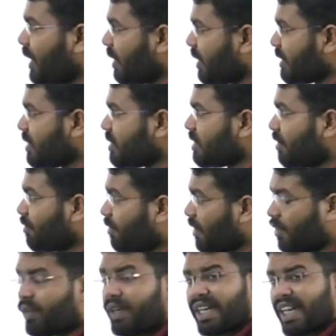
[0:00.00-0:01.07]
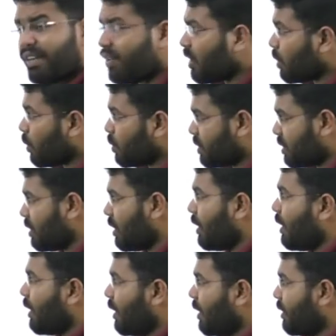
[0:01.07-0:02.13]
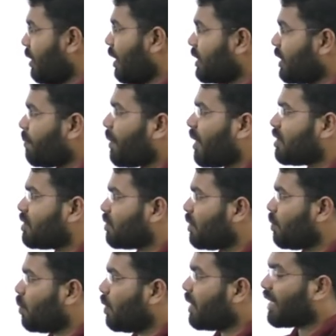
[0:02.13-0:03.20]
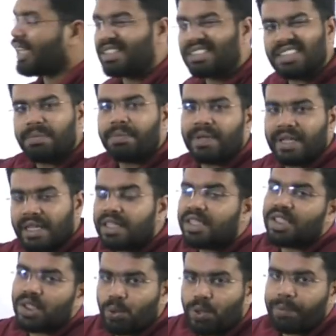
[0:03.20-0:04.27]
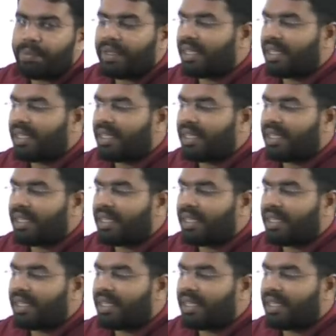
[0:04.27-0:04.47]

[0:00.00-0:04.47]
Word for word: hill ranges. The flower never grows in other parts of the world except in Shirui